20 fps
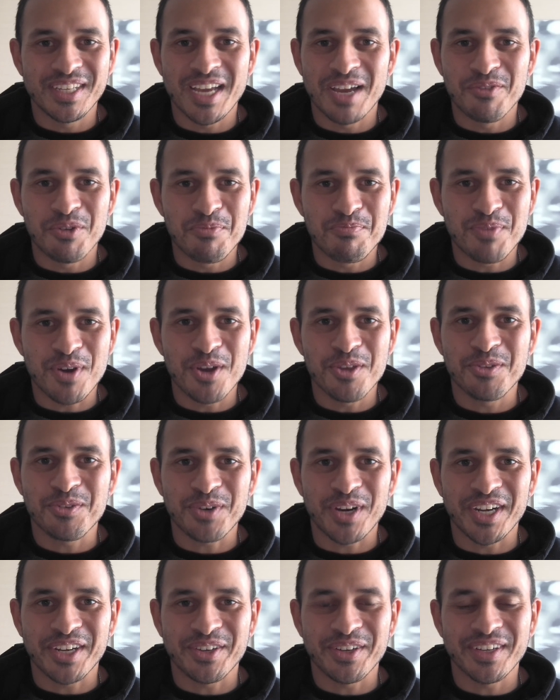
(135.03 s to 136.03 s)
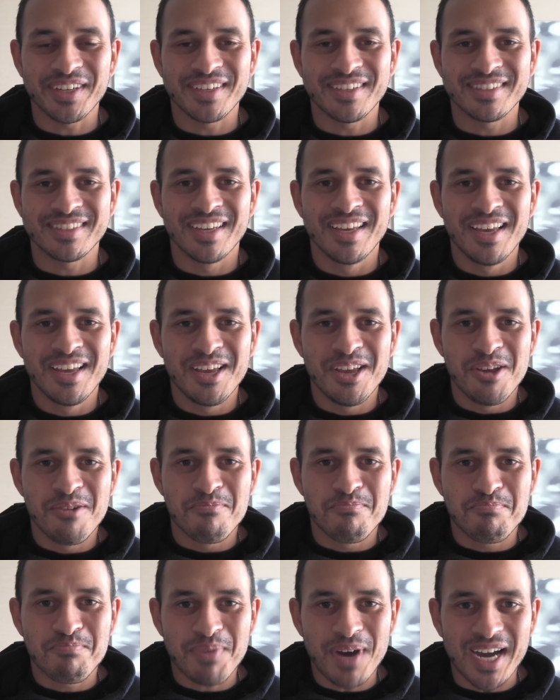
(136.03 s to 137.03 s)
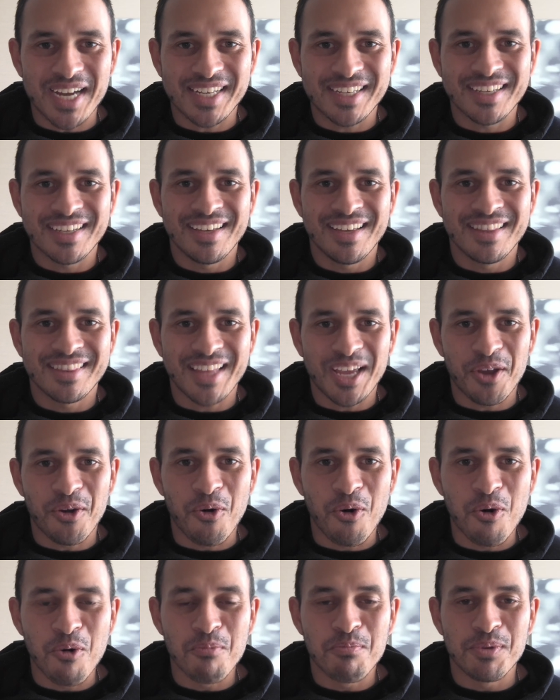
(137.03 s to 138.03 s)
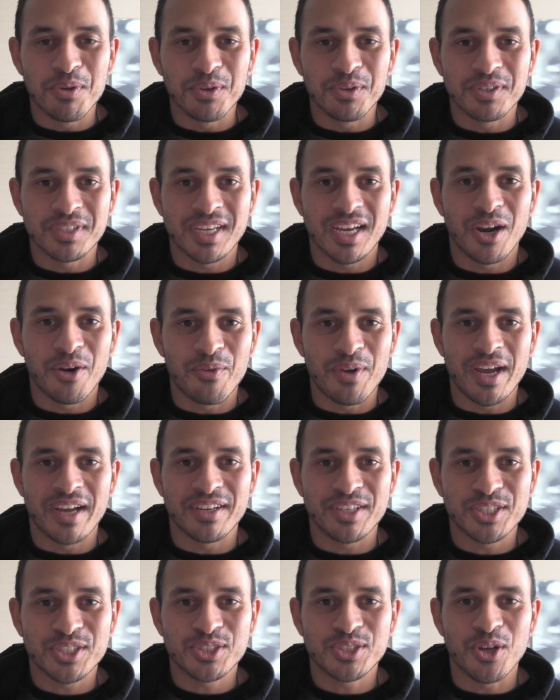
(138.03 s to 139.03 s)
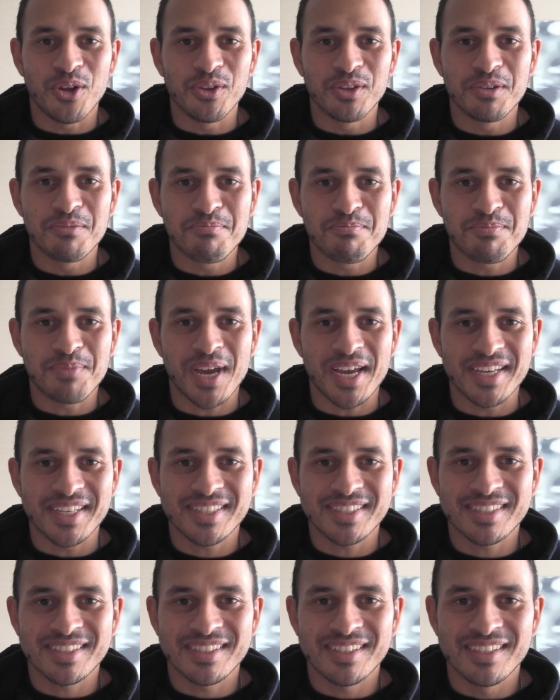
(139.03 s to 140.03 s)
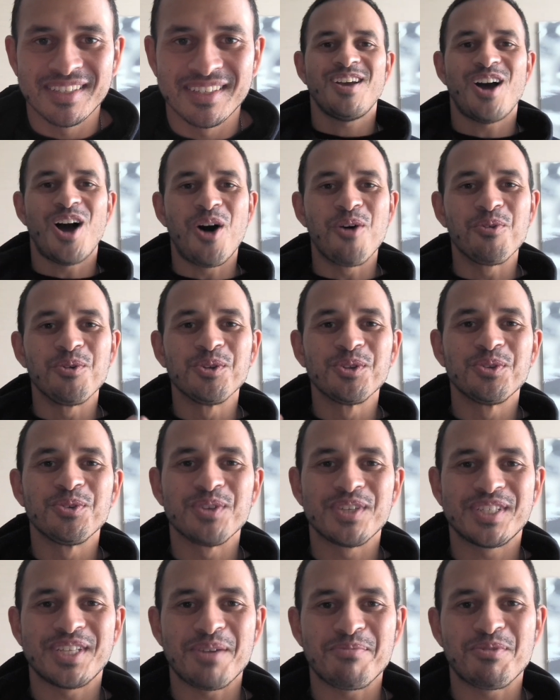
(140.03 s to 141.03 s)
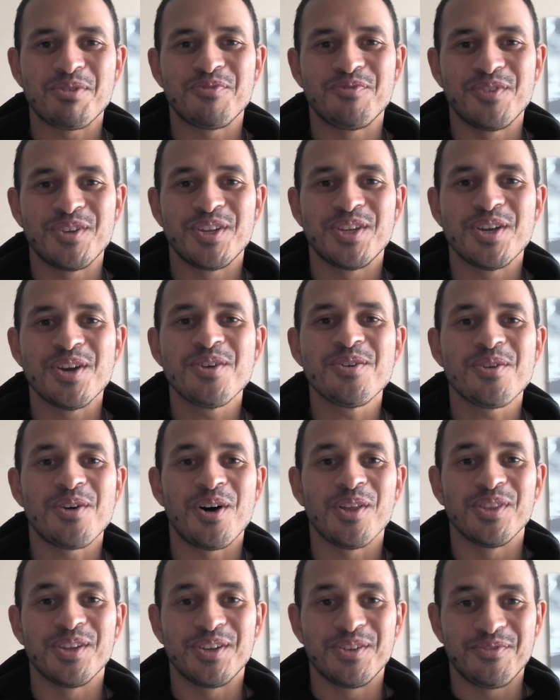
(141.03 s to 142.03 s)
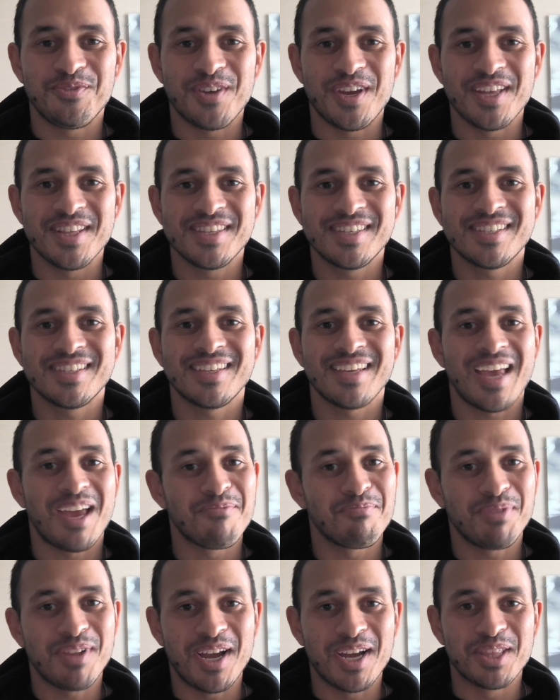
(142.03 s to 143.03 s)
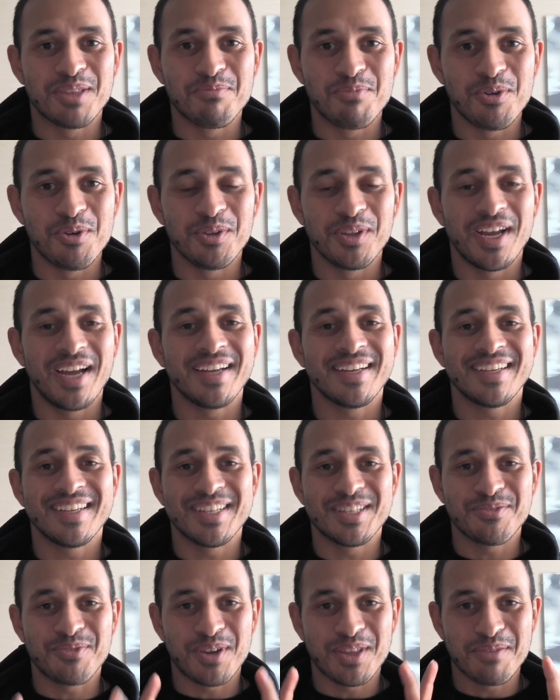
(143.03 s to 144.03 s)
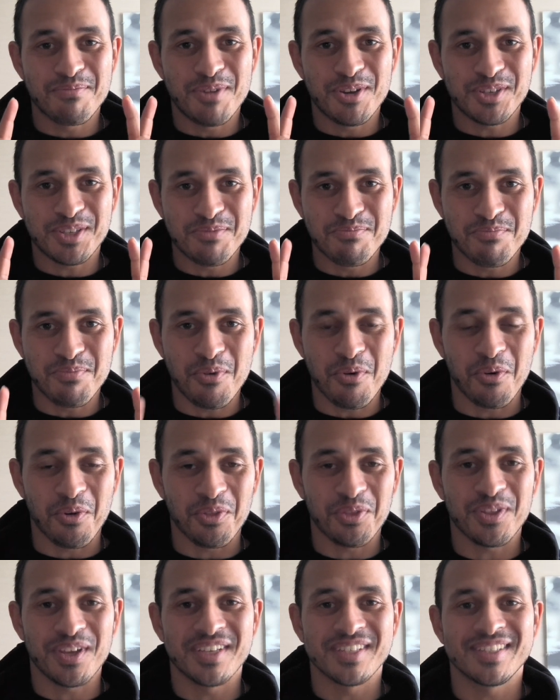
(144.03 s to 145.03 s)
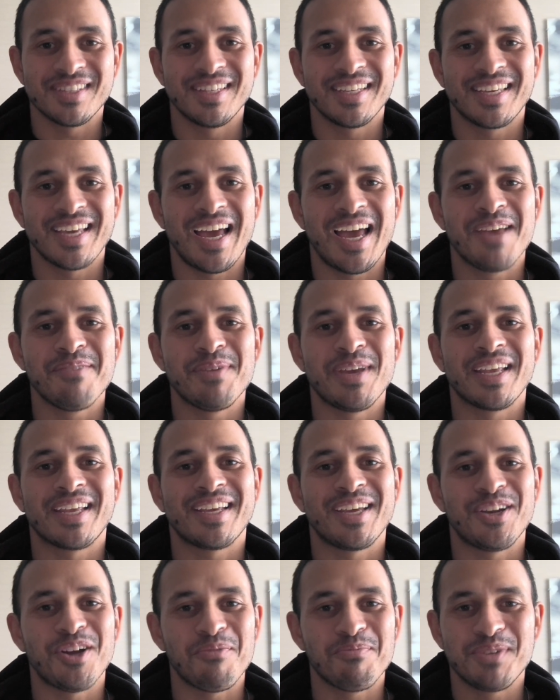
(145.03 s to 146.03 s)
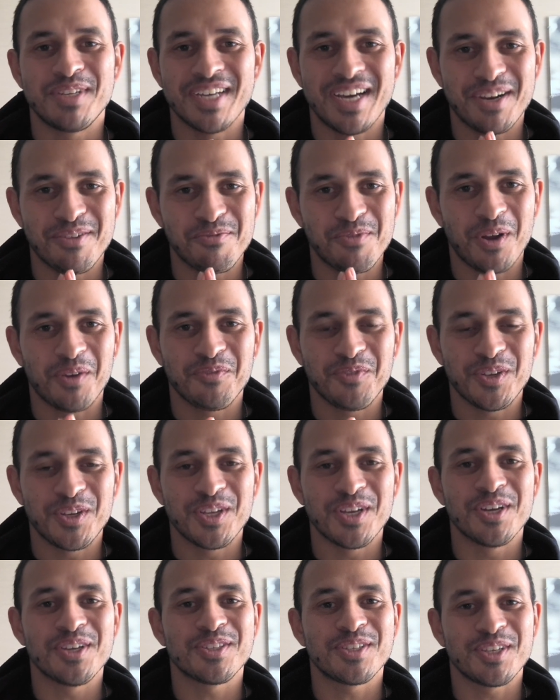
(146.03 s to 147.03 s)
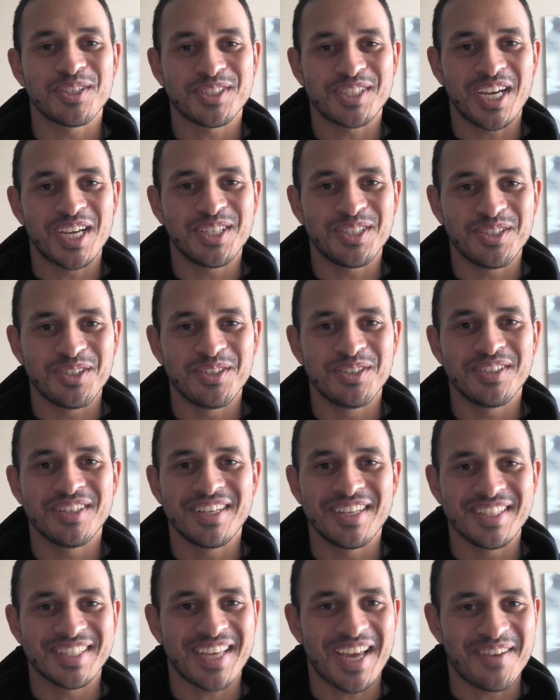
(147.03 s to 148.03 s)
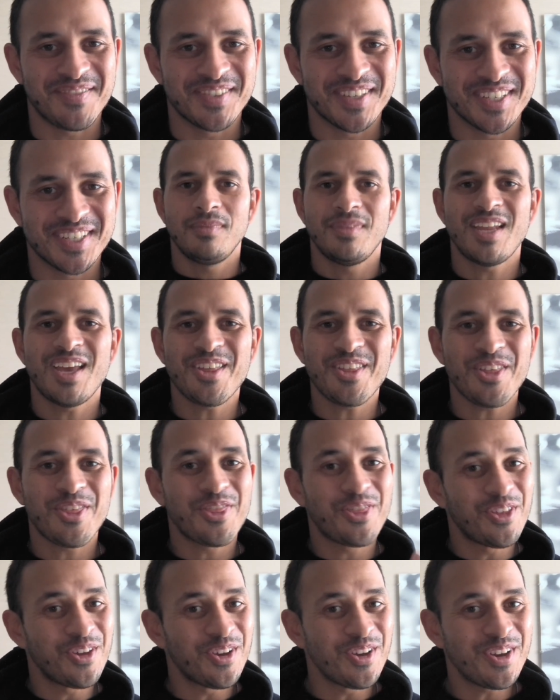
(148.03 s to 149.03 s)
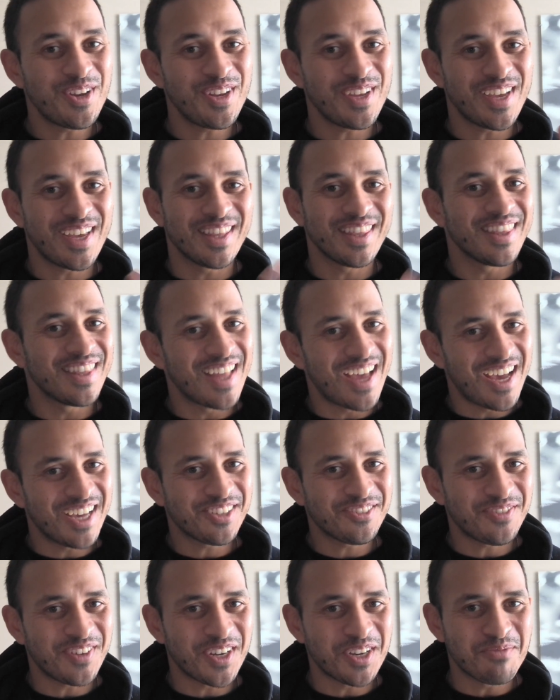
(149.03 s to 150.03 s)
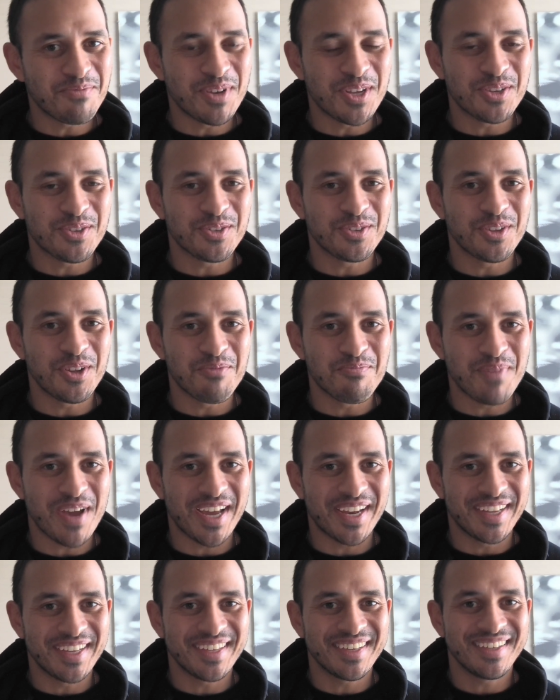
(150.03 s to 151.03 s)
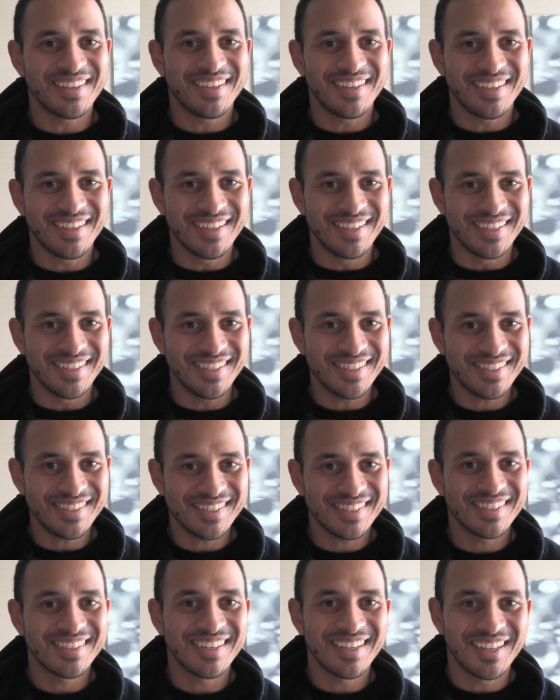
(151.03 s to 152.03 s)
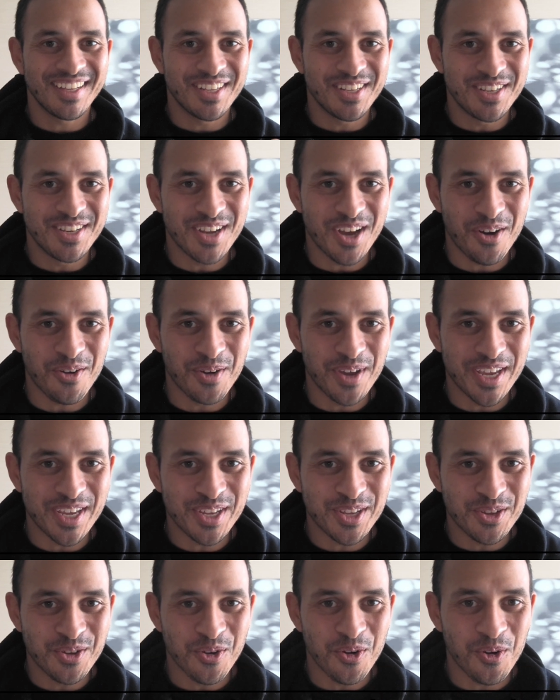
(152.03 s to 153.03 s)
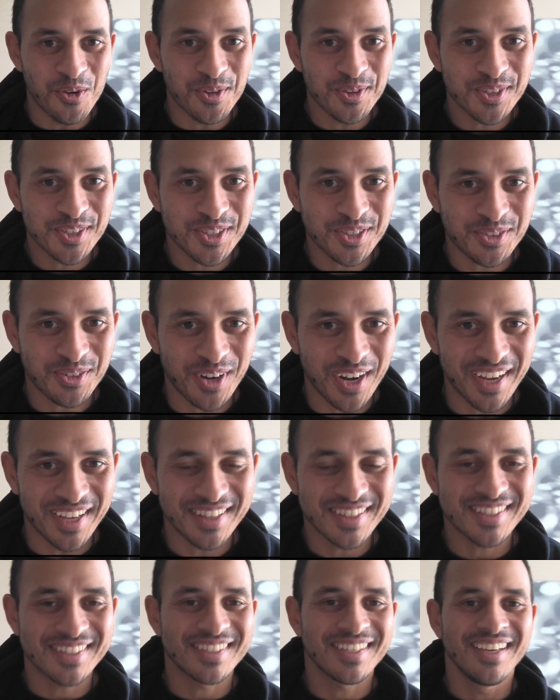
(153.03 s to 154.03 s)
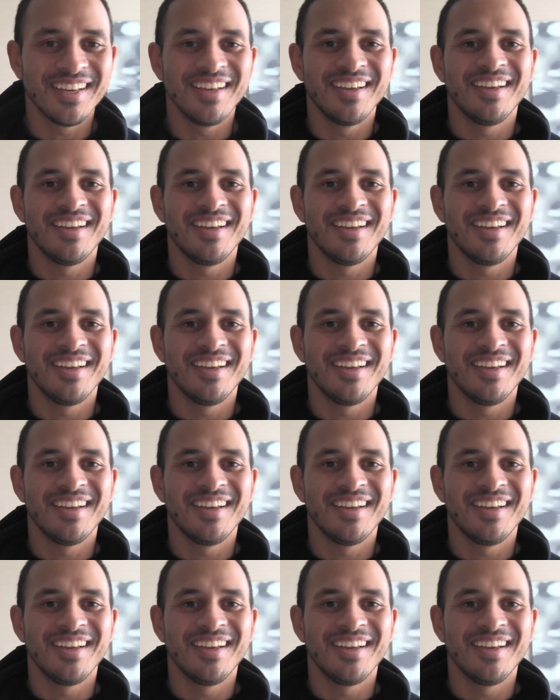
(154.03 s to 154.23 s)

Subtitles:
and were both great cricketers, but they all built around a solid base. I will do a separate video on the defense and playing the ball late. It is one of the most important things of the game and cannot be done in one video, so stay tuned, it is coming. Now the third and last fundamental of batting is knowing your strengths.